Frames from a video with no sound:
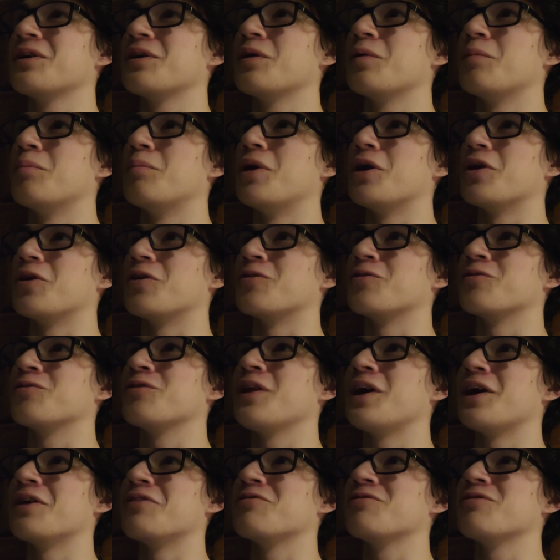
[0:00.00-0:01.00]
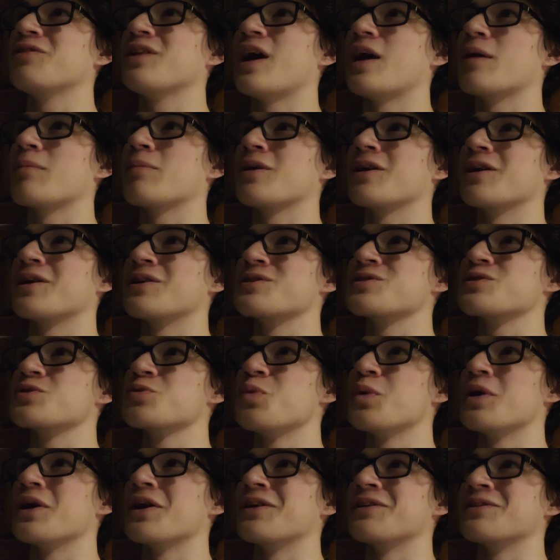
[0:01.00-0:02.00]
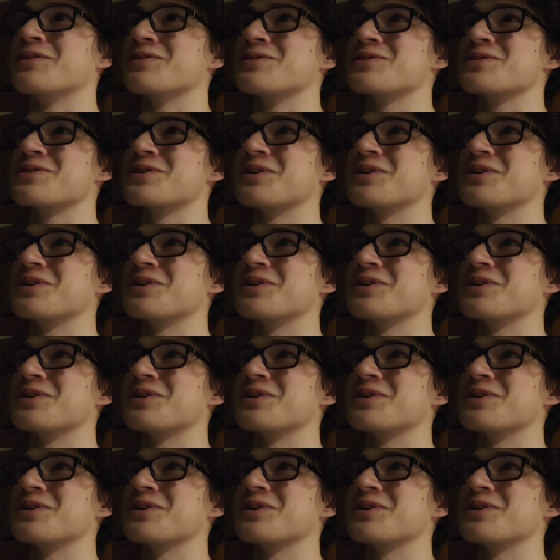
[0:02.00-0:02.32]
A butterfly flapping its wings